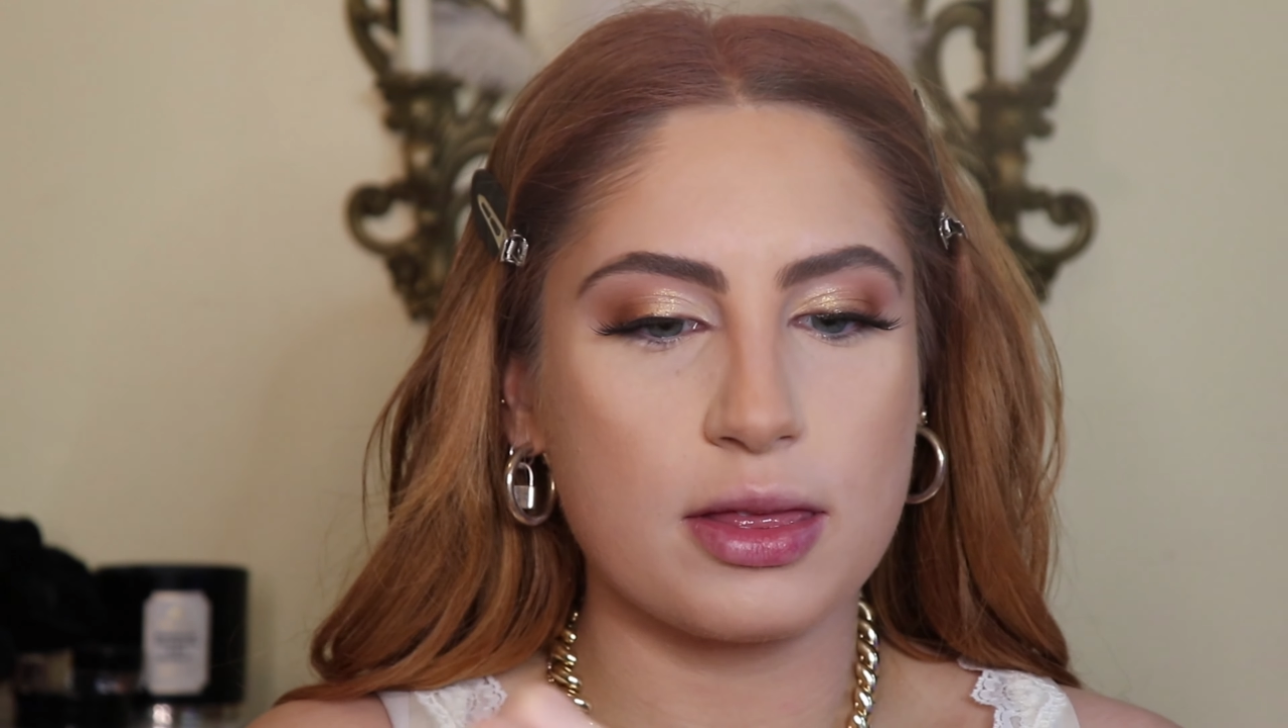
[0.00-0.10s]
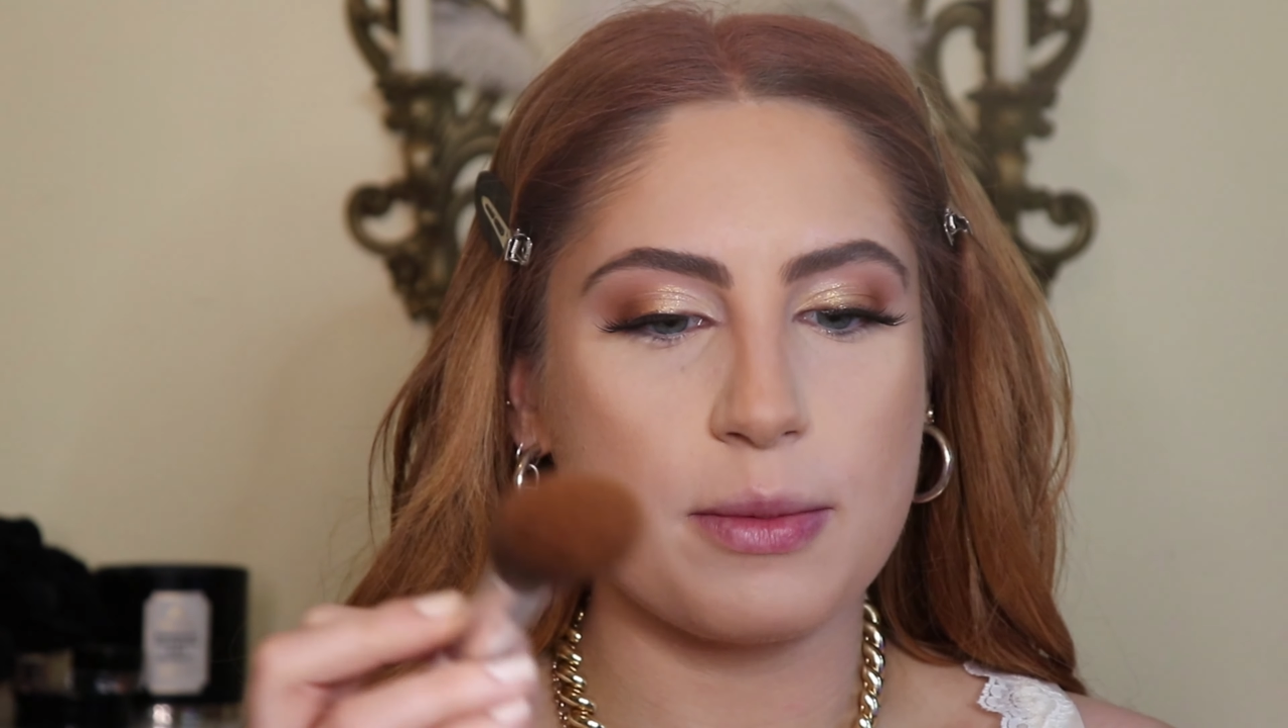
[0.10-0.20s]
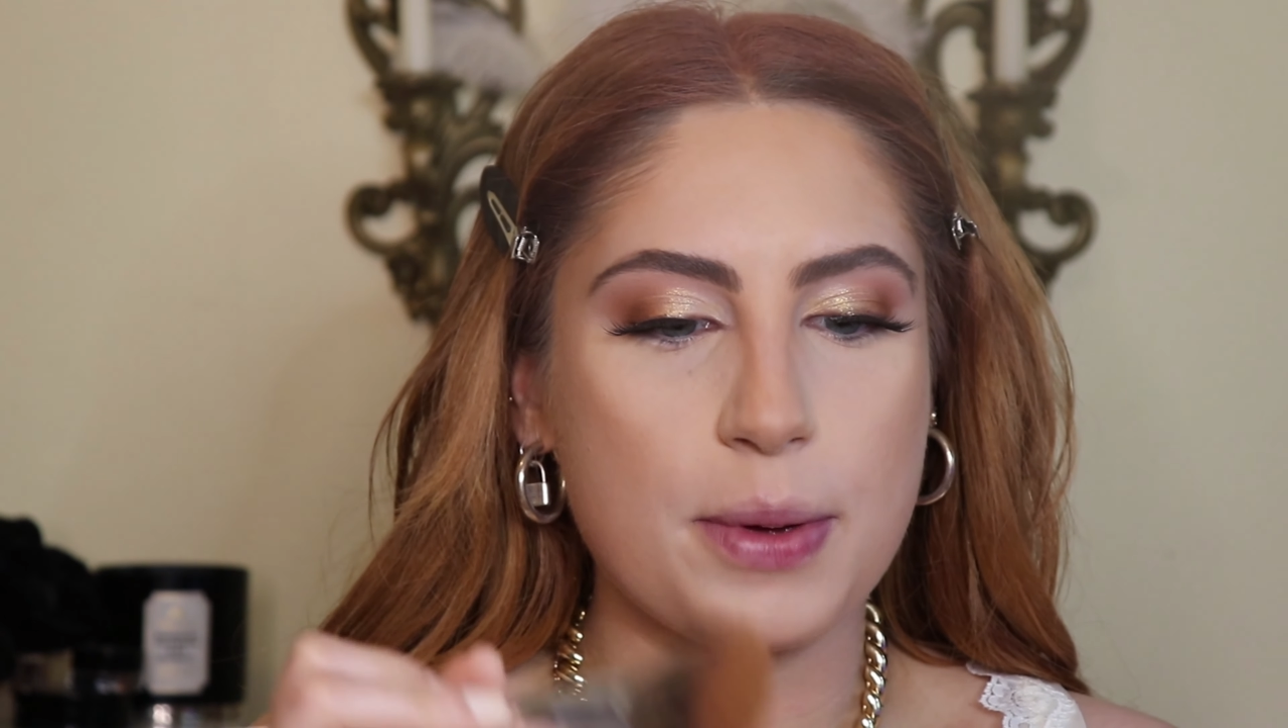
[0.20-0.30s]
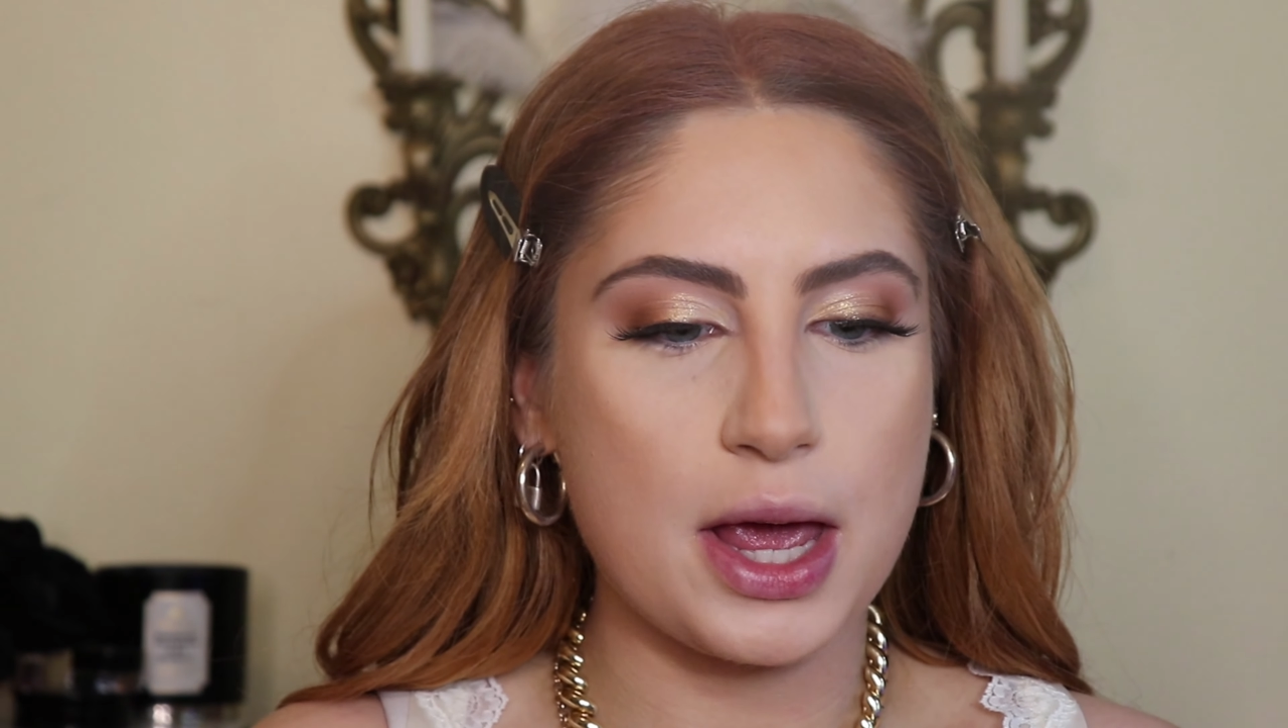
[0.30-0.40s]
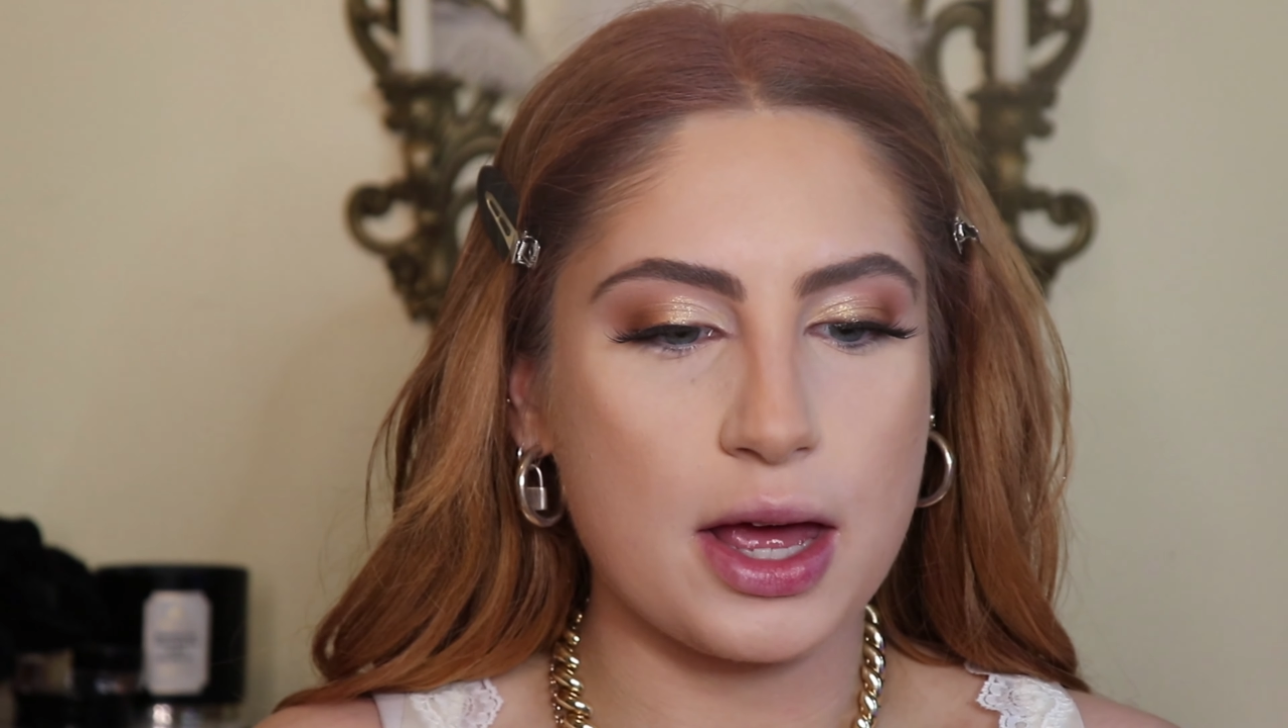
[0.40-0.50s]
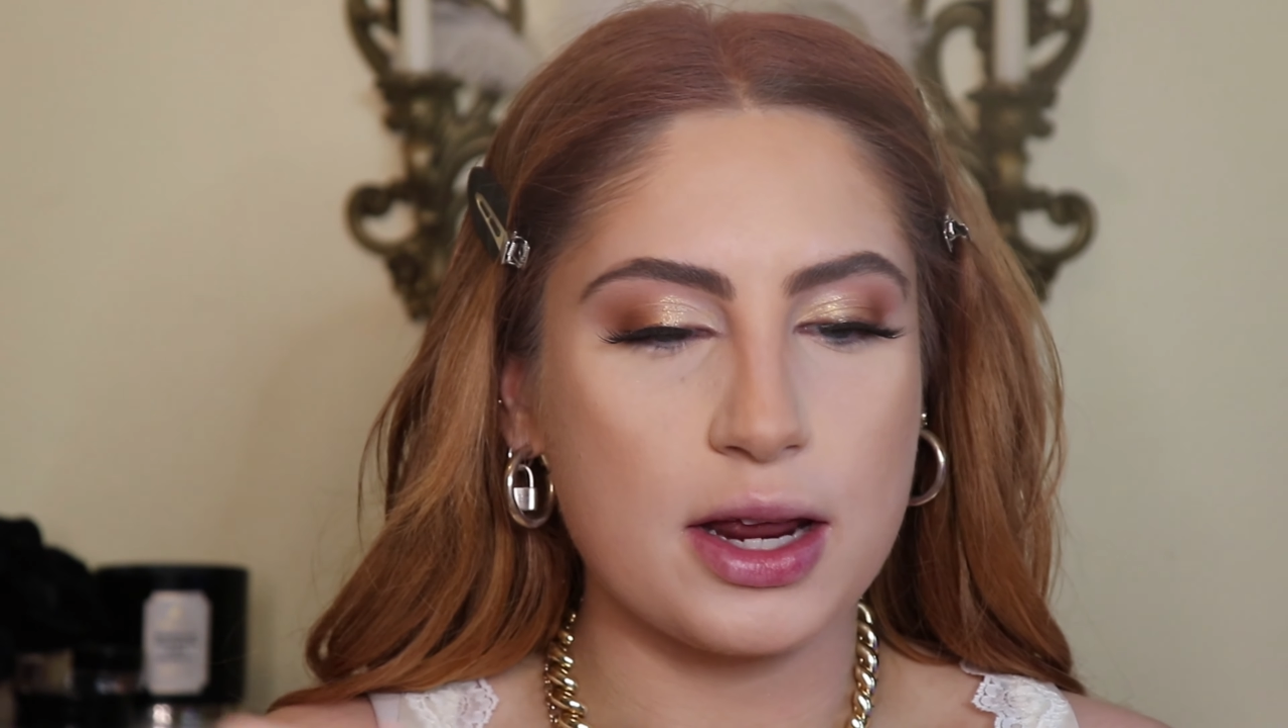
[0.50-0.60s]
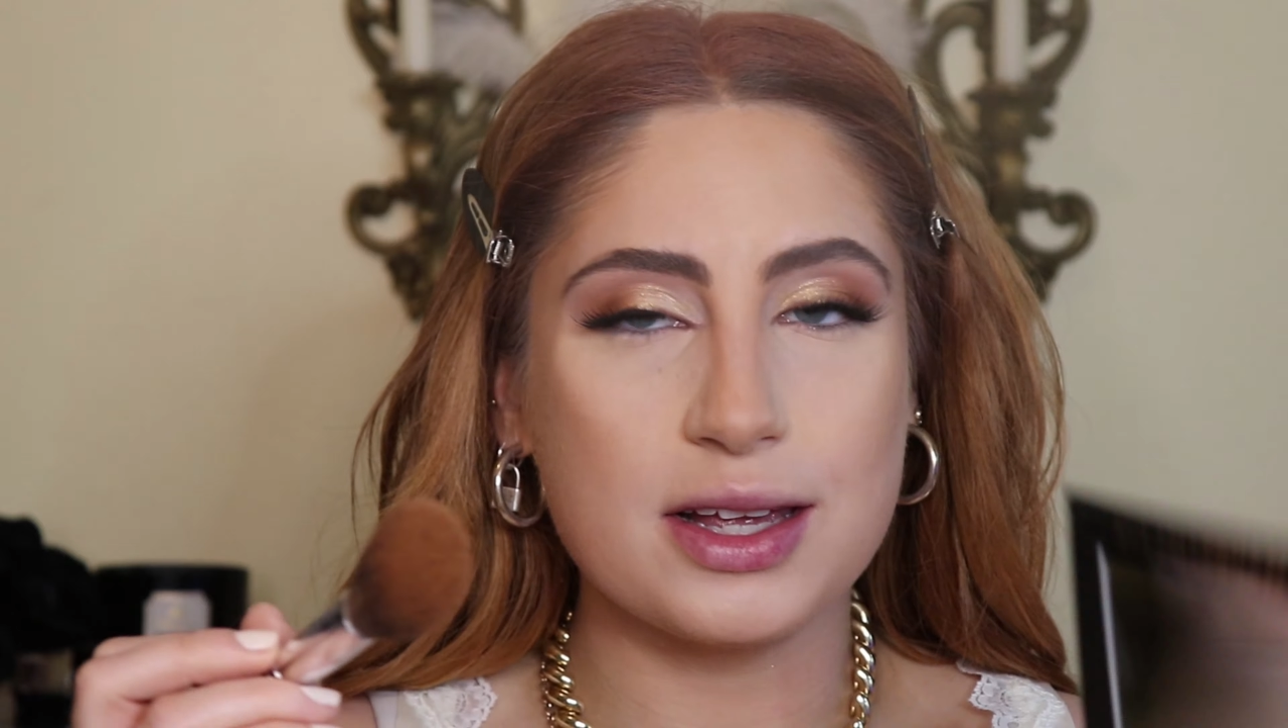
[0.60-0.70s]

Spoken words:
the pan